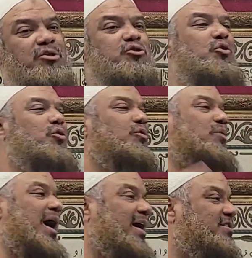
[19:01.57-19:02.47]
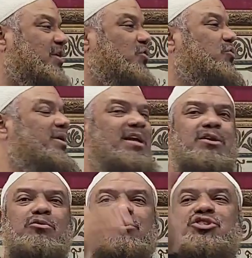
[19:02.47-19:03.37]
you turn, wa aqsahu did
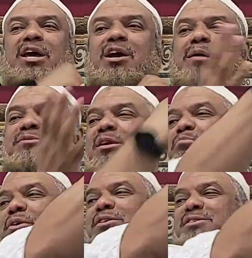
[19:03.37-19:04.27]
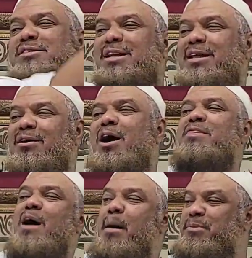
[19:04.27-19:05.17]
who the shaykh comes and he brings delil
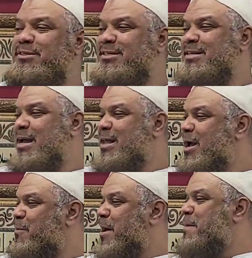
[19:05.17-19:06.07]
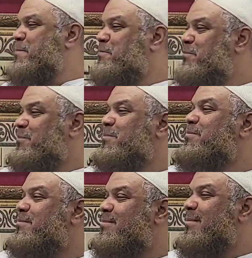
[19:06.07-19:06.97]
on the opposite side. Yahweh?"
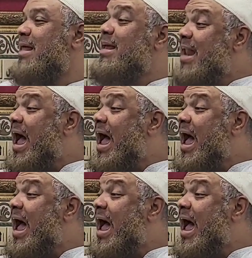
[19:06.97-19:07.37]
and then